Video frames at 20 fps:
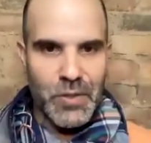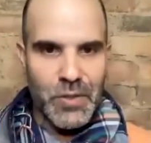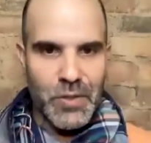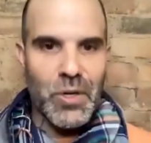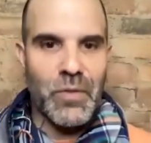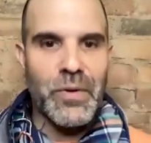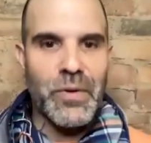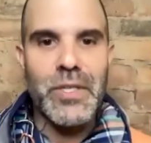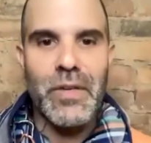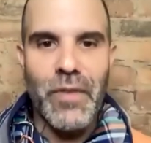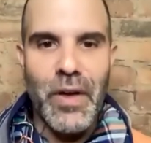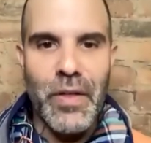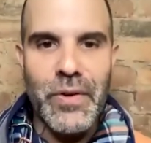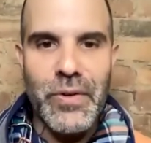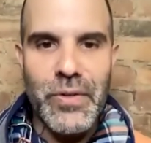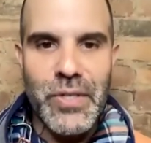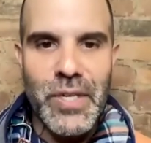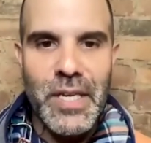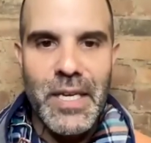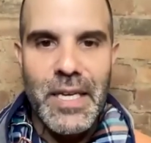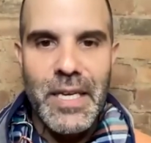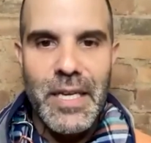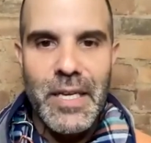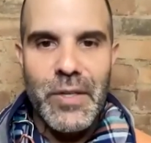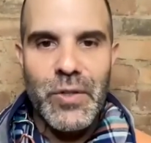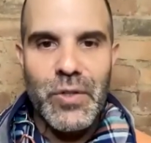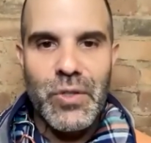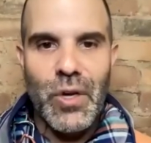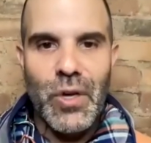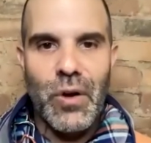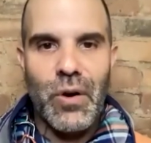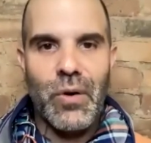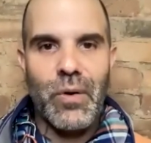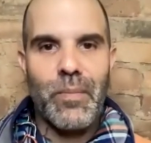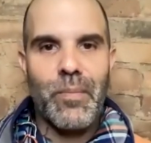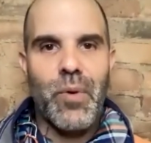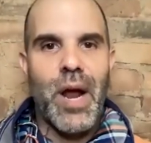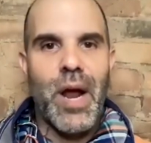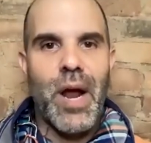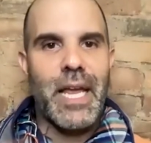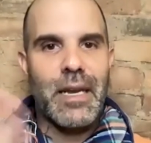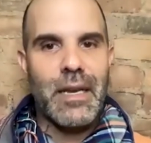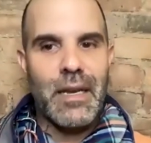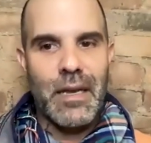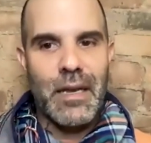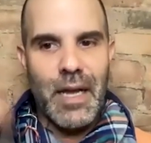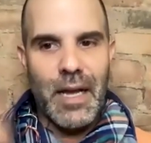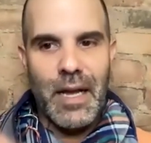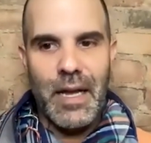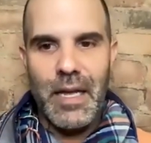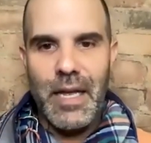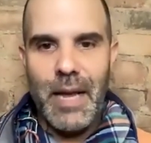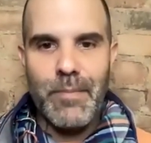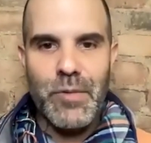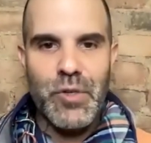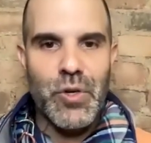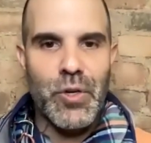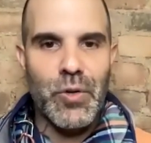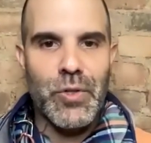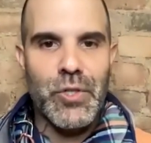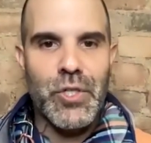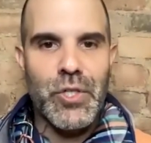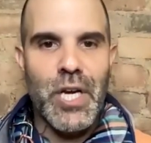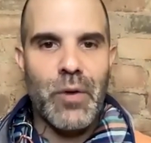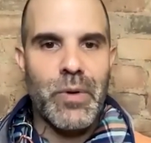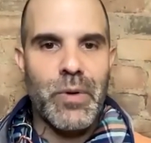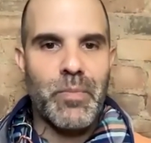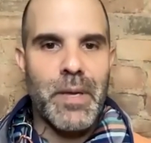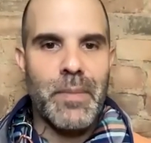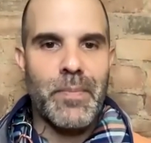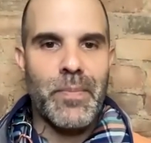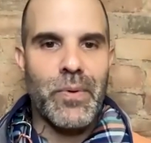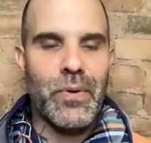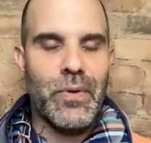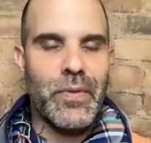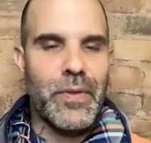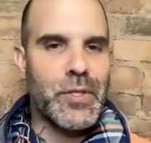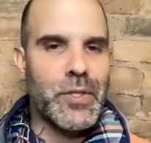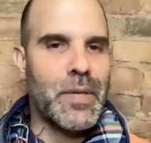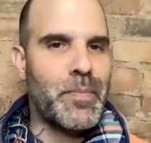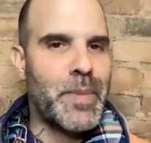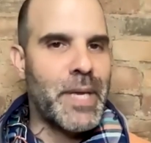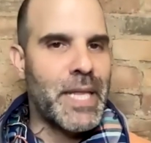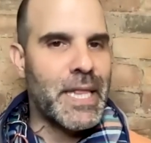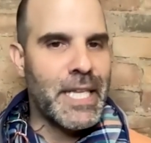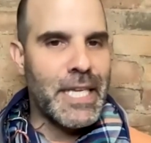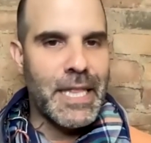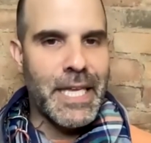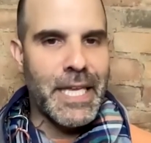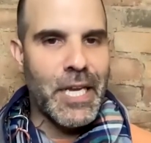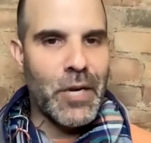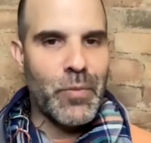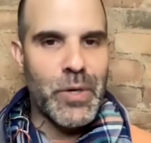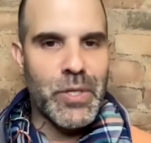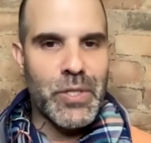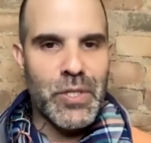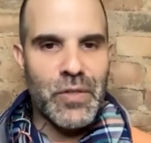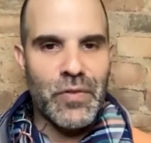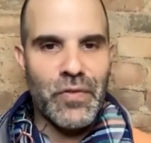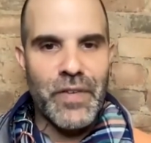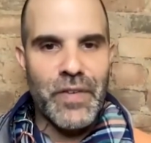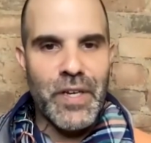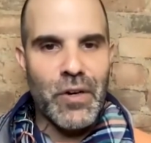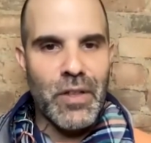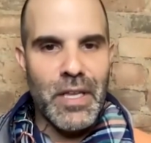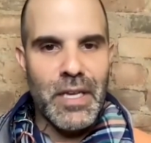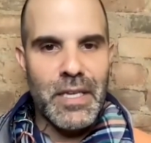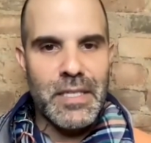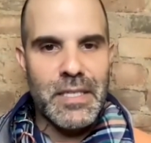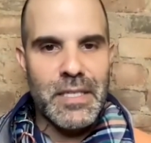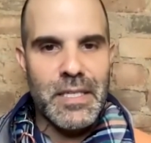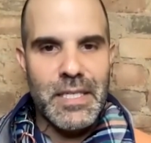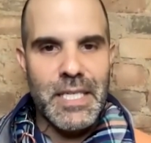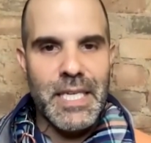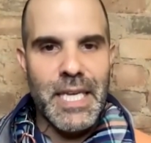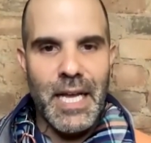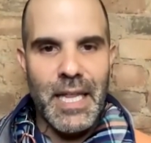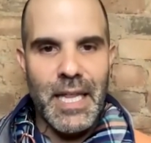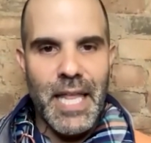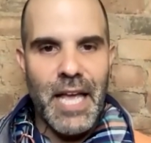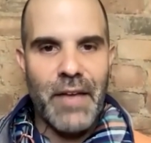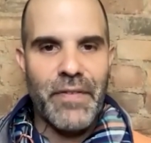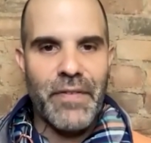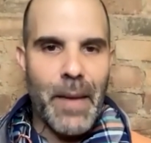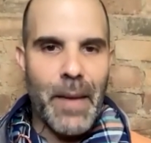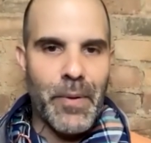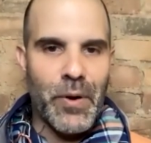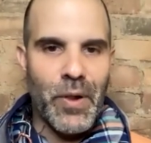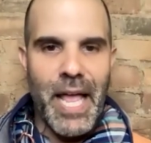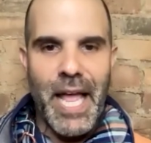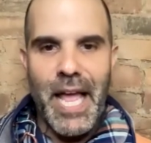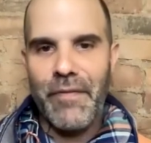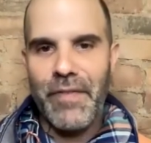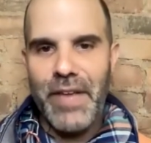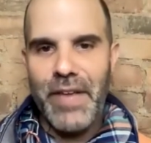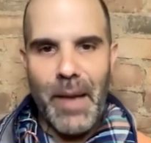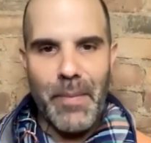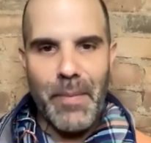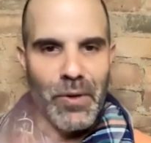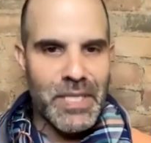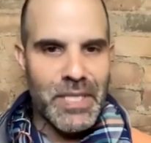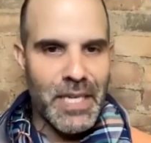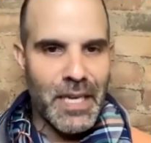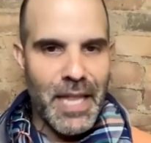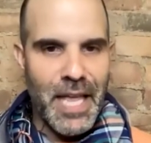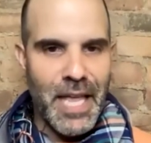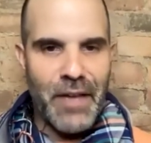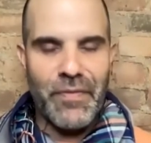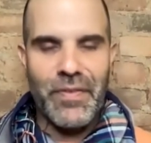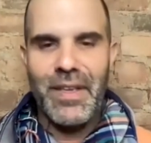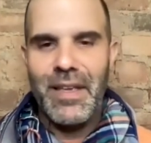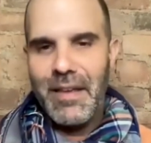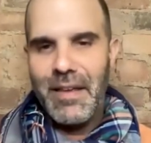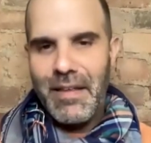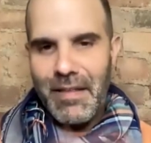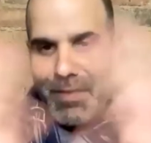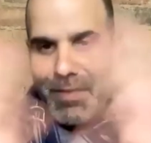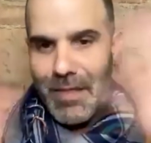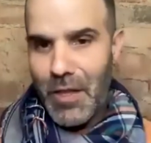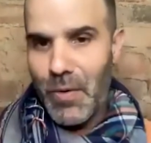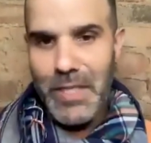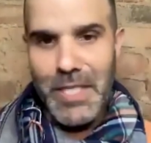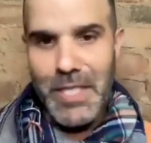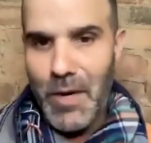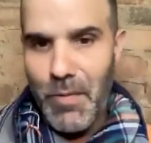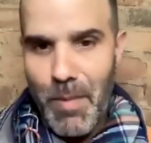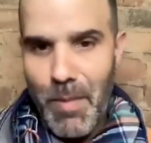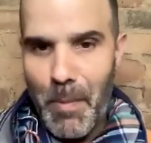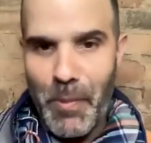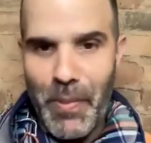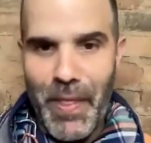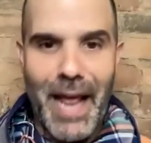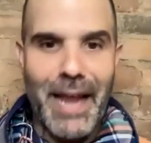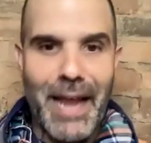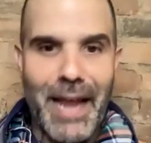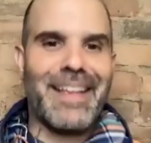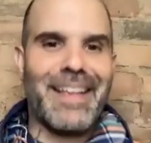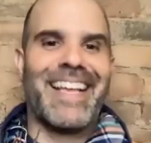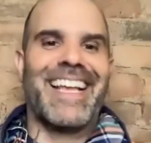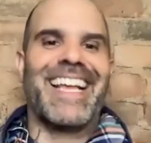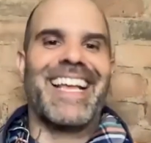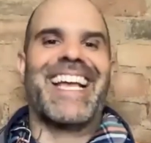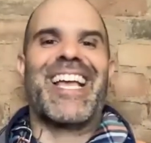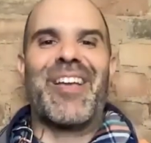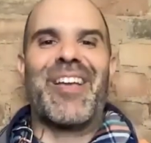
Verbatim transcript: in service of others. So Brian, uh, I'm sure you'll share it with people. There's a Bitly link which is fearless TLF capital F capital TLF no one's going to remember that,